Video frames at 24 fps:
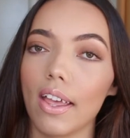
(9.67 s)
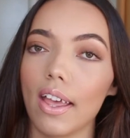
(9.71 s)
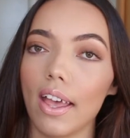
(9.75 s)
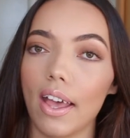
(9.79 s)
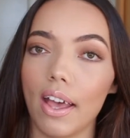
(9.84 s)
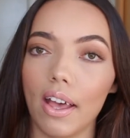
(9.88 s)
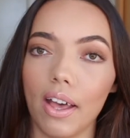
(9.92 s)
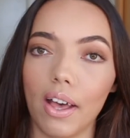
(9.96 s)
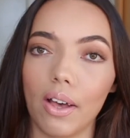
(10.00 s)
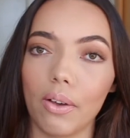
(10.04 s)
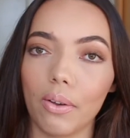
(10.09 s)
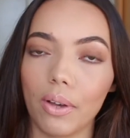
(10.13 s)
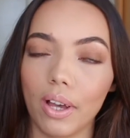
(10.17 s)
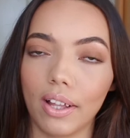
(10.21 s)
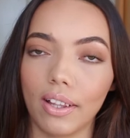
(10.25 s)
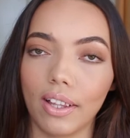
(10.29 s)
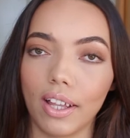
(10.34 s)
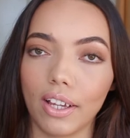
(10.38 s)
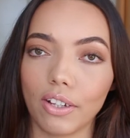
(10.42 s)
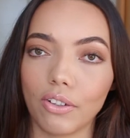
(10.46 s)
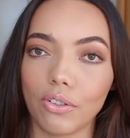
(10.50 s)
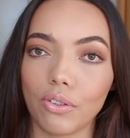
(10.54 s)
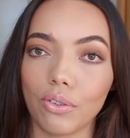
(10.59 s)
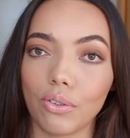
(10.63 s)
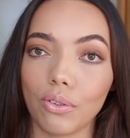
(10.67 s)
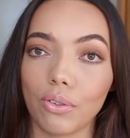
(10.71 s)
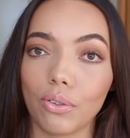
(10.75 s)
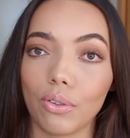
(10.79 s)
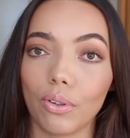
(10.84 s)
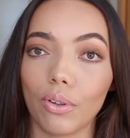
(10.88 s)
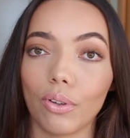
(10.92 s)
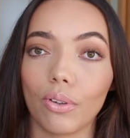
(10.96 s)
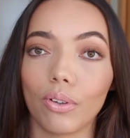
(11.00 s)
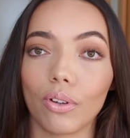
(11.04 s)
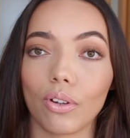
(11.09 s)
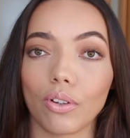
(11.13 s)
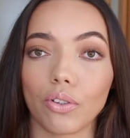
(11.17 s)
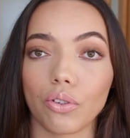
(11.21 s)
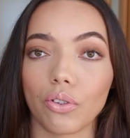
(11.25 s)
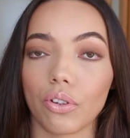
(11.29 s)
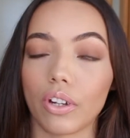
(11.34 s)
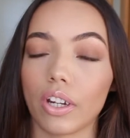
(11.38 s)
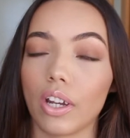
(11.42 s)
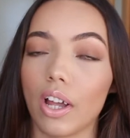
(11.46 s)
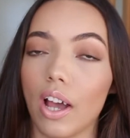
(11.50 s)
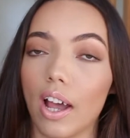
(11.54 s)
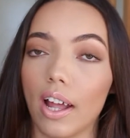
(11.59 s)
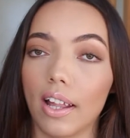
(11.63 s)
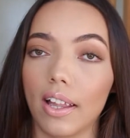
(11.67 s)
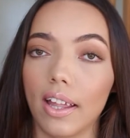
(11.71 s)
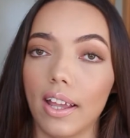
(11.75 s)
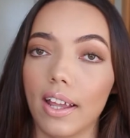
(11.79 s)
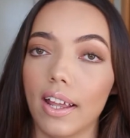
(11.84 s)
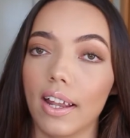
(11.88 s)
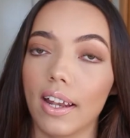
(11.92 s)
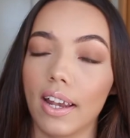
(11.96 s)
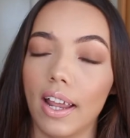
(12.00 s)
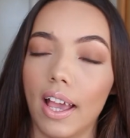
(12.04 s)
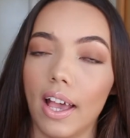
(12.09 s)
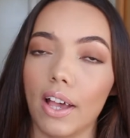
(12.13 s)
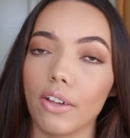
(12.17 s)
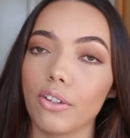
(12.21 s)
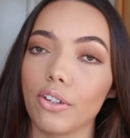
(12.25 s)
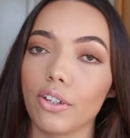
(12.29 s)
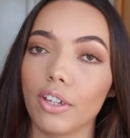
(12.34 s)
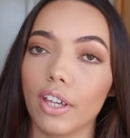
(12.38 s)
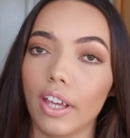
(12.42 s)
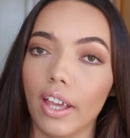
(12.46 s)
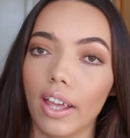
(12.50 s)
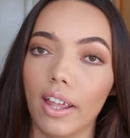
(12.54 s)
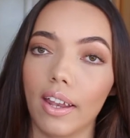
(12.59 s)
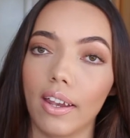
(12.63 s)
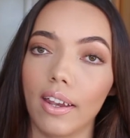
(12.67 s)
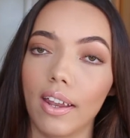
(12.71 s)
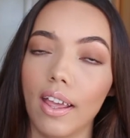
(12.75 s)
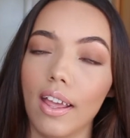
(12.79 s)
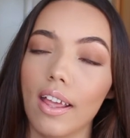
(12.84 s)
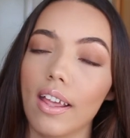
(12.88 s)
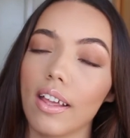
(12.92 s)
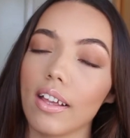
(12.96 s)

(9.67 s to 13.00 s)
how I like to contour and highlight and how you can